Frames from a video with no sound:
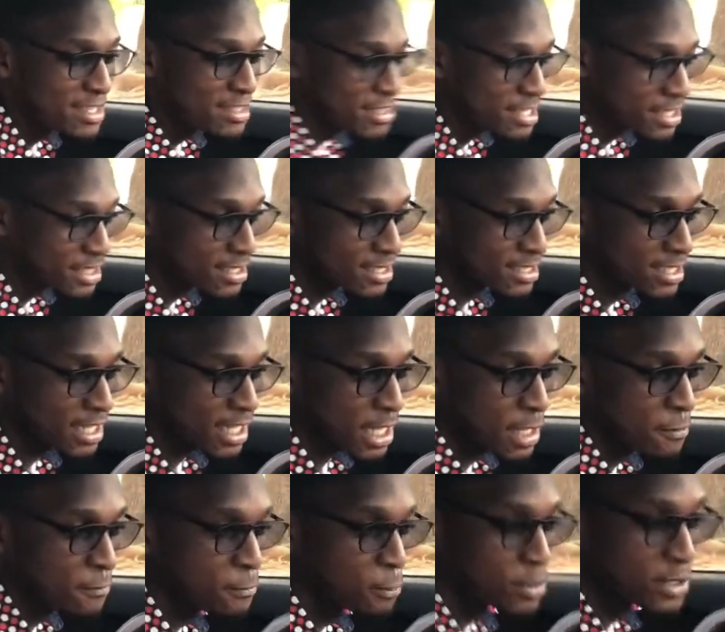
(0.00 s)
this
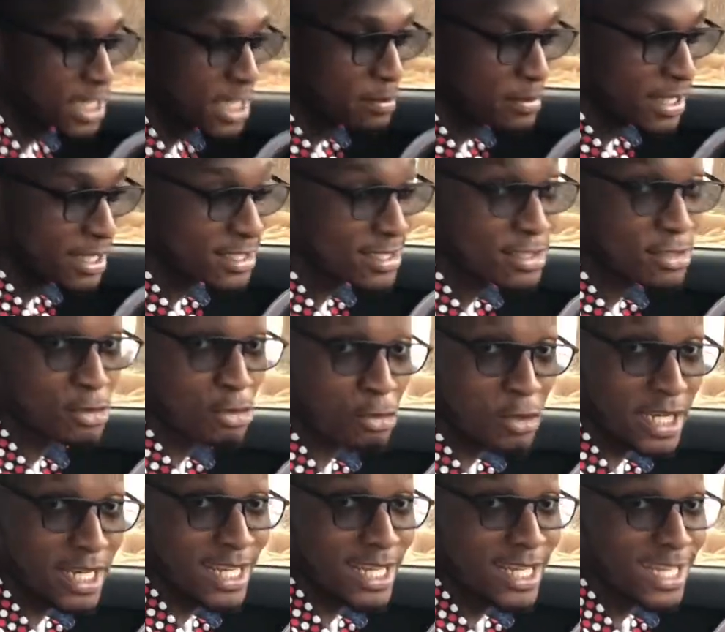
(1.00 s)
infotainment
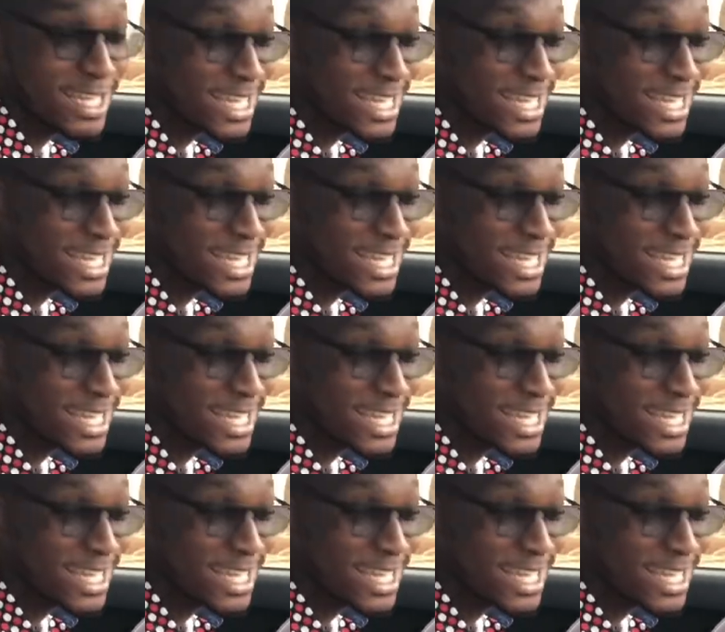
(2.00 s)
screen.